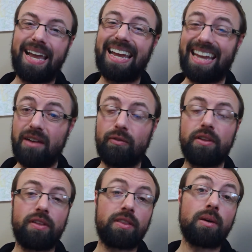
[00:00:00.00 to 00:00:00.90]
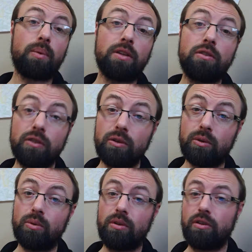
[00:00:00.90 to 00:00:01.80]
And everything that we
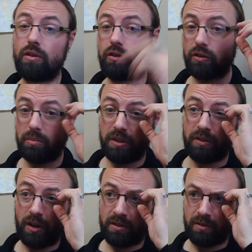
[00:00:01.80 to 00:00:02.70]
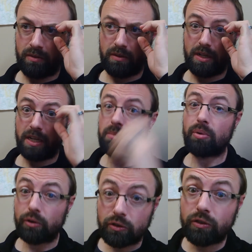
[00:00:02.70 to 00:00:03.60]
do should be done in
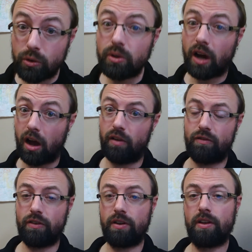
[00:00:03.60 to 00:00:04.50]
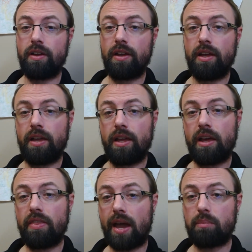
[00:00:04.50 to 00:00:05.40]
pursuit of
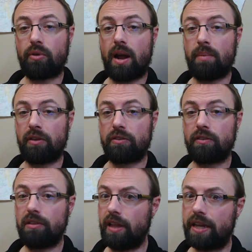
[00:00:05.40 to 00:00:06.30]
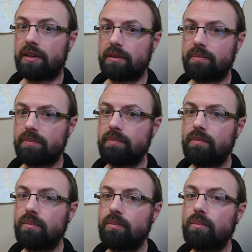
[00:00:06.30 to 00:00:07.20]
that promise, like
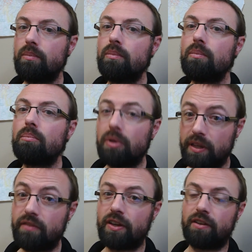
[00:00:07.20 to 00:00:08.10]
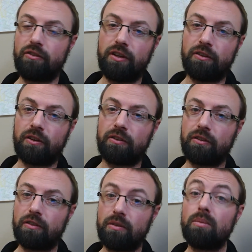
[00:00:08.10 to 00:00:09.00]
believing in
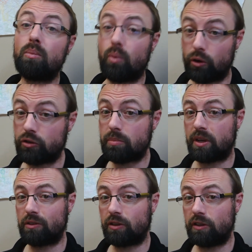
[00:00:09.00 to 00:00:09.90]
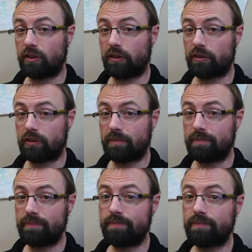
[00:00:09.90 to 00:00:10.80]
Jesus, worshiping Jesus,
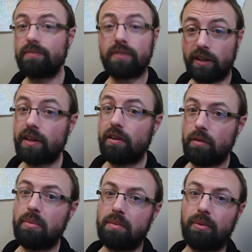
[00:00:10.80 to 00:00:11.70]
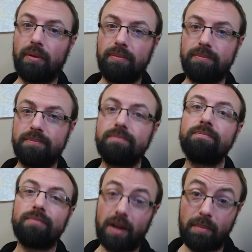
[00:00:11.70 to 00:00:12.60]
telling other people
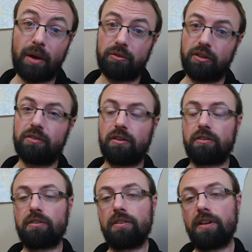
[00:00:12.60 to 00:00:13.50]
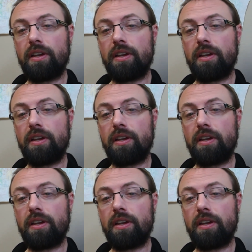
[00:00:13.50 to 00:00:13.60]
about Jesus,